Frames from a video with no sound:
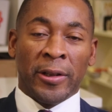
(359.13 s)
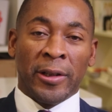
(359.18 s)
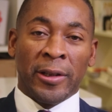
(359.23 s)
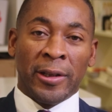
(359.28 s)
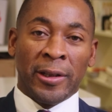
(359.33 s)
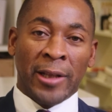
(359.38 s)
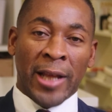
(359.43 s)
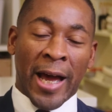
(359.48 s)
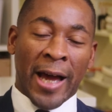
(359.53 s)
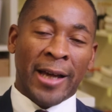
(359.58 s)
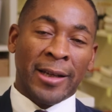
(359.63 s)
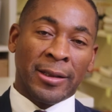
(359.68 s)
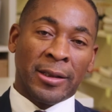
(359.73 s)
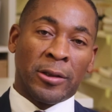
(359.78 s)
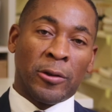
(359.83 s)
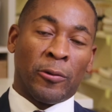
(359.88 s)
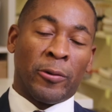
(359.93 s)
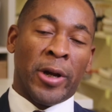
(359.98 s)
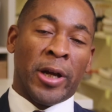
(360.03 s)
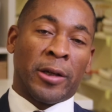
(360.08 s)
last
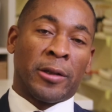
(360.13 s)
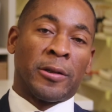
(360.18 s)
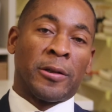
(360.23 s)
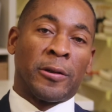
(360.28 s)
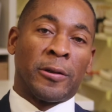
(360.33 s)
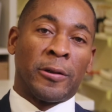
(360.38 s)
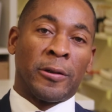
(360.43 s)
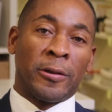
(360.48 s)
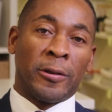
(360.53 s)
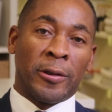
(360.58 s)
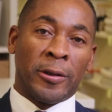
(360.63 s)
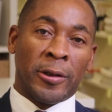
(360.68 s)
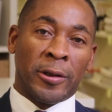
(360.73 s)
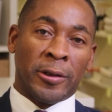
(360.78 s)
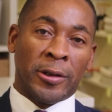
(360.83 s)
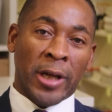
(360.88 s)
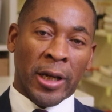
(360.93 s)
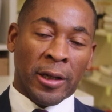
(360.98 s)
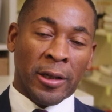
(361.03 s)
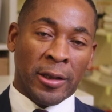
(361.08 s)
director,
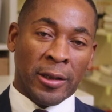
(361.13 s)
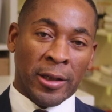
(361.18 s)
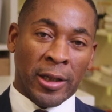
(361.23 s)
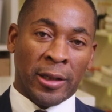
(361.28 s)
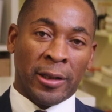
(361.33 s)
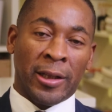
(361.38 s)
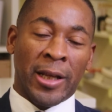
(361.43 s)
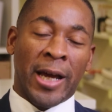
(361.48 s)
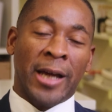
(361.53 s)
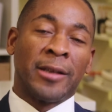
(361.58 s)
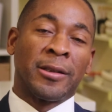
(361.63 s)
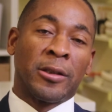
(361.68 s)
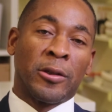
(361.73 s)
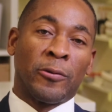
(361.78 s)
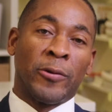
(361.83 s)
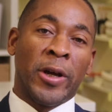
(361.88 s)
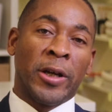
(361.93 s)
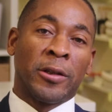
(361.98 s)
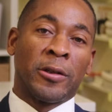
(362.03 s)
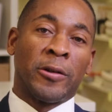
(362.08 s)
second and last
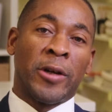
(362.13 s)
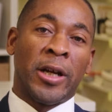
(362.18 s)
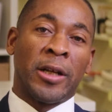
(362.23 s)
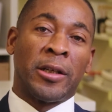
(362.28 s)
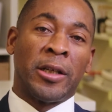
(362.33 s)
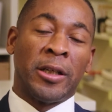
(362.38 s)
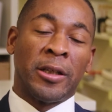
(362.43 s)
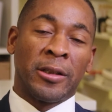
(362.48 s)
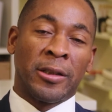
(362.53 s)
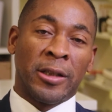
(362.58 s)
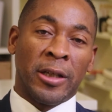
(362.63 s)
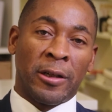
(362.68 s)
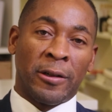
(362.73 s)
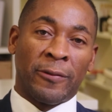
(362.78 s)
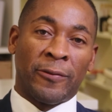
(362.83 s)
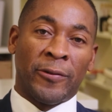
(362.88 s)
director at Dia Center